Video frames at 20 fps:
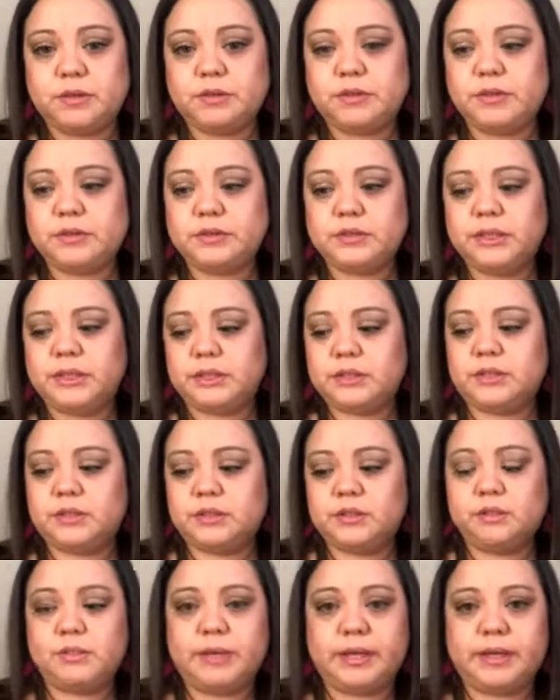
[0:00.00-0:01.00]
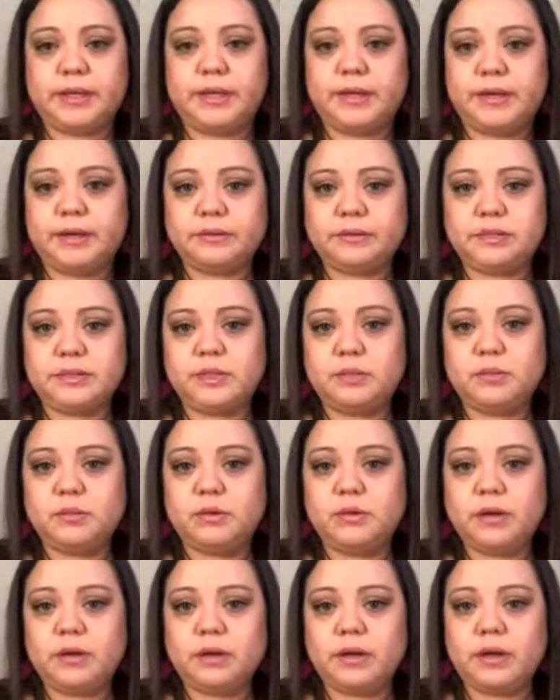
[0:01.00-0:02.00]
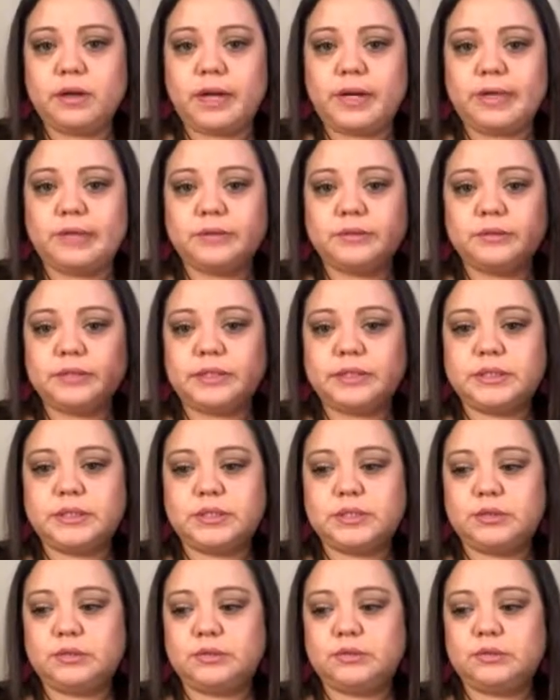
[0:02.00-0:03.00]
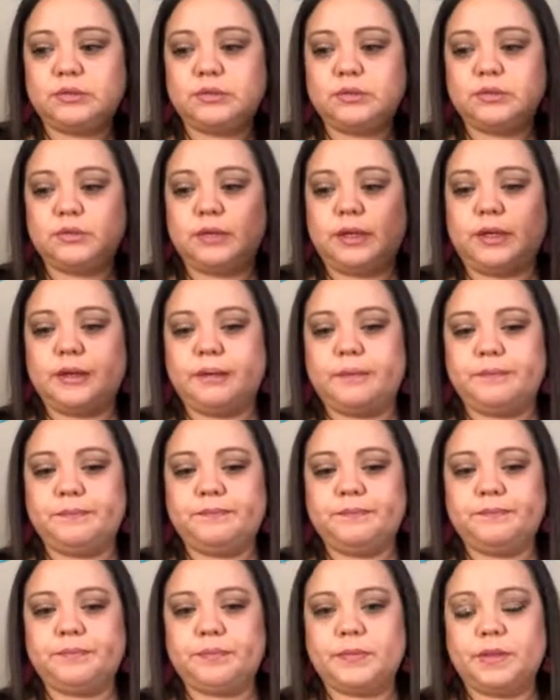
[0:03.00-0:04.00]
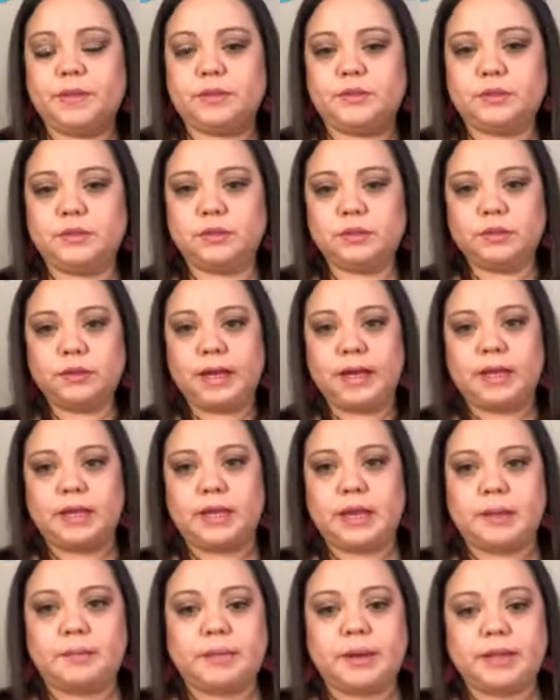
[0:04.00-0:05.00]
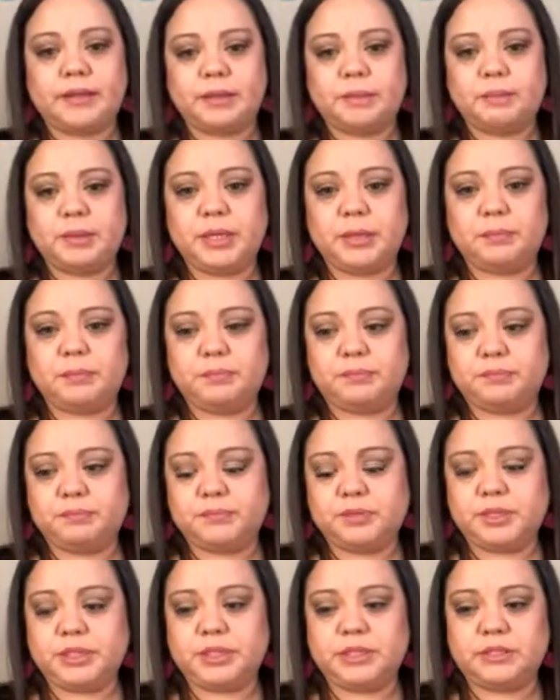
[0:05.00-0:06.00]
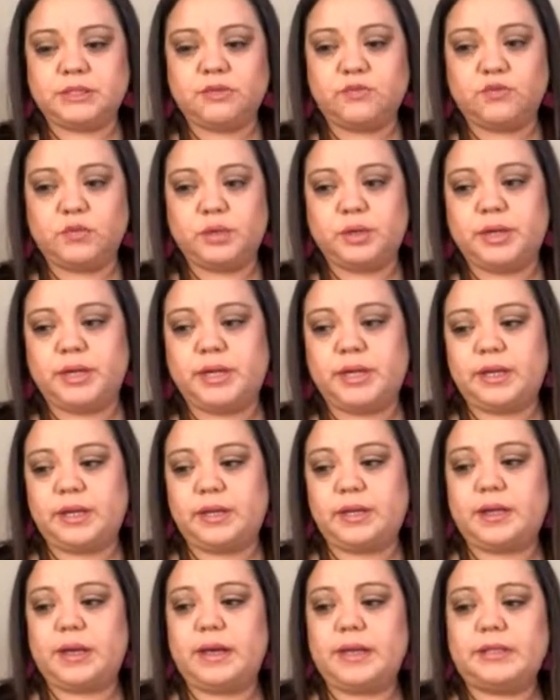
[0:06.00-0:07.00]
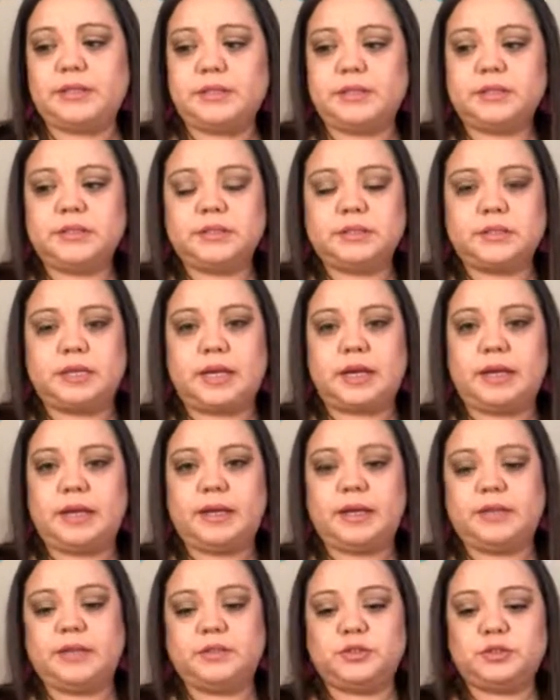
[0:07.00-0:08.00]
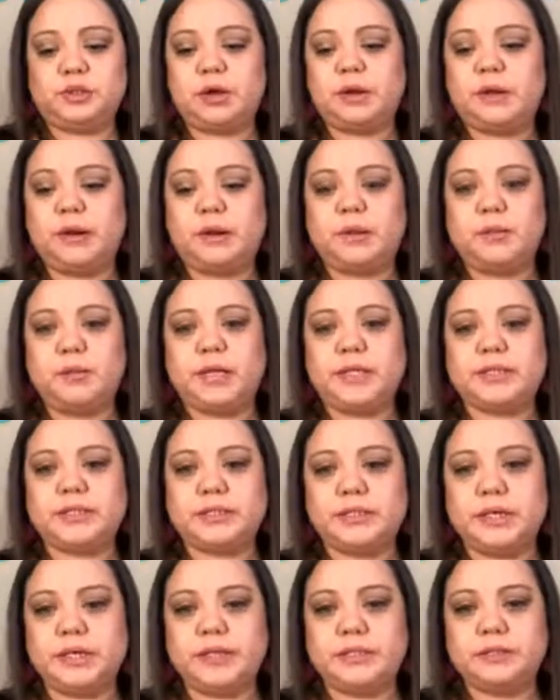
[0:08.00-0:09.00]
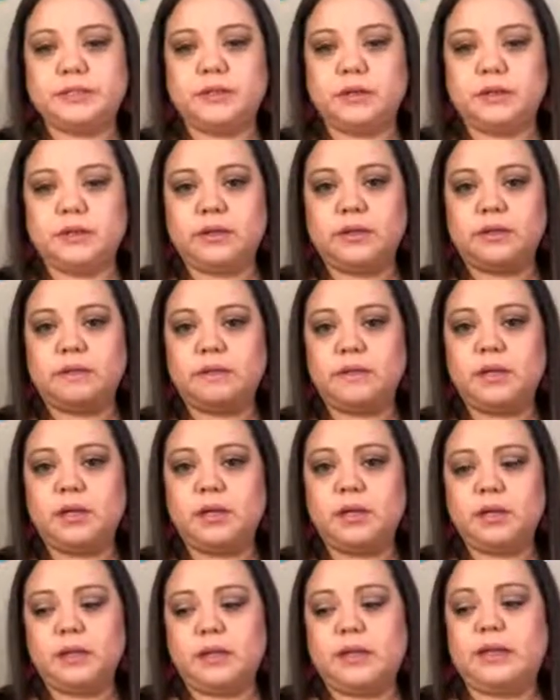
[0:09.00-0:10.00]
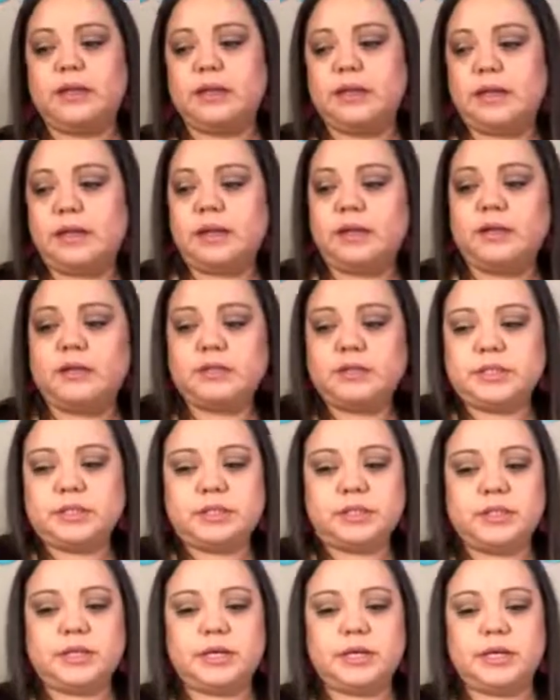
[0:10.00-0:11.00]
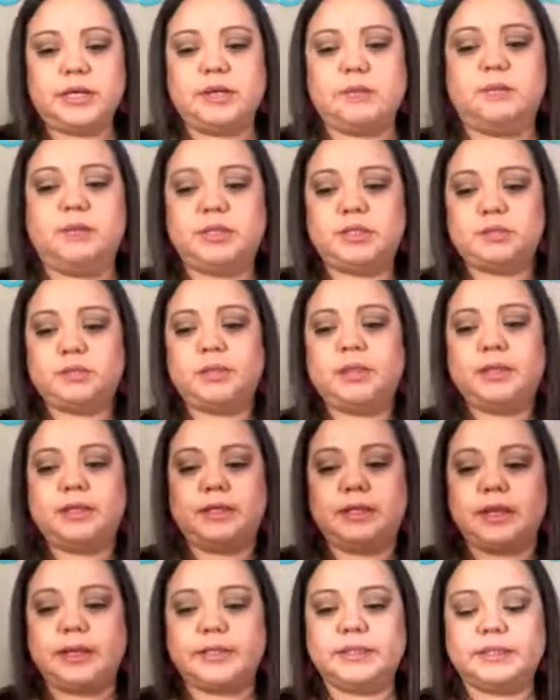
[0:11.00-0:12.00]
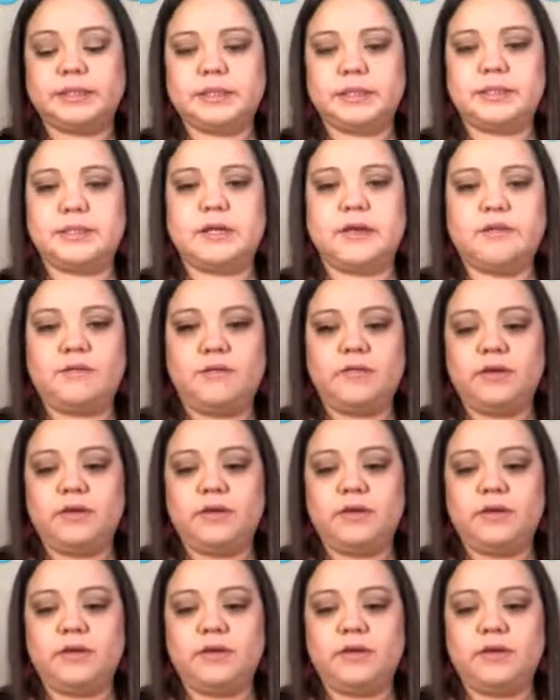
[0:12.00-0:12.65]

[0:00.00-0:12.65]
use it to do my cutouts anymore. I use it to so I buy the big sheets of wood, and I draw out my designs on them, and then I use it to cut in between the lines and stuff,